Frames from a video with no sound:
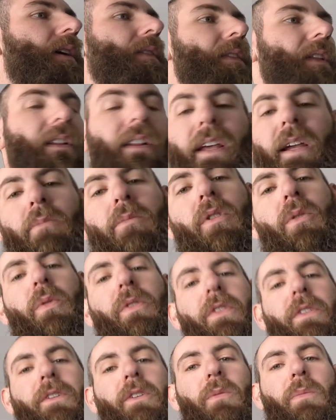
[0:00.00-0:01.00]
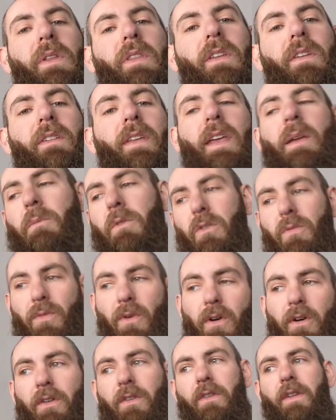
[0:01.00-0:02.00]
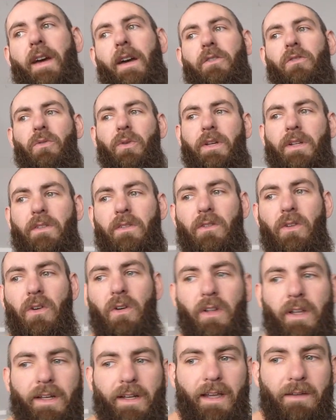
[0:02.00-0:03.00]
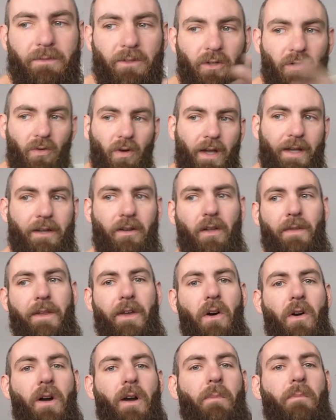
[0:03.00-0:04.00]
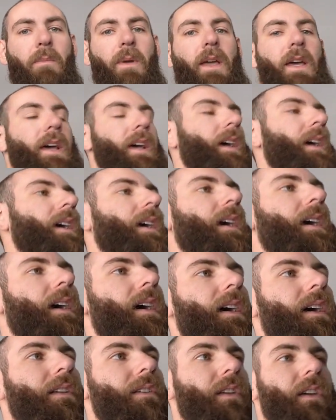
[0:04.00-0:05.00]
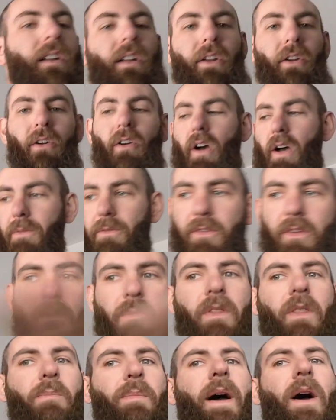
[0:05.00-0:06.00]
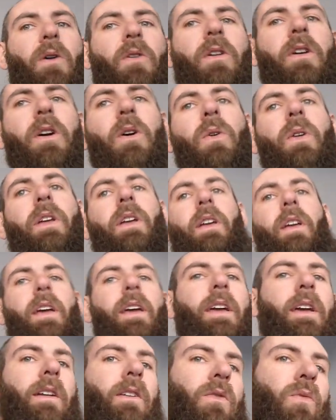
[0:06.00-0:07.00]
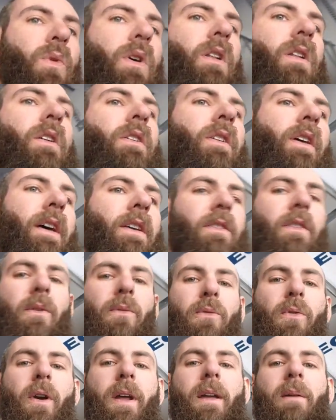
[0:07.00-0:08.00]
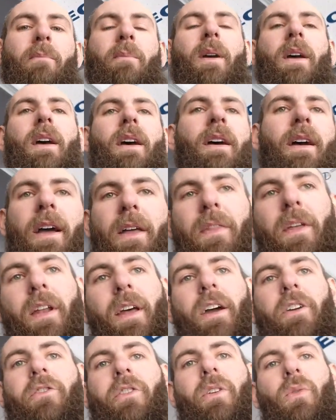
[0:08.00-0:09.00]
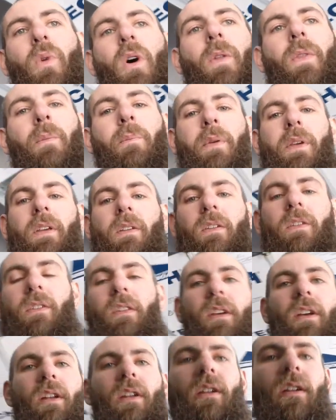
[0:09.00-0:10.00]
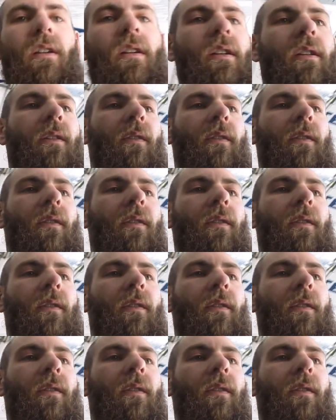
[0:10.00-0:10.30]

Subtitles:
The labor would still be the same as far as the actual install. I'd have to grind on the arm to clear off some of the powder coating, and as well as the frame, and then actually weld the pieces in.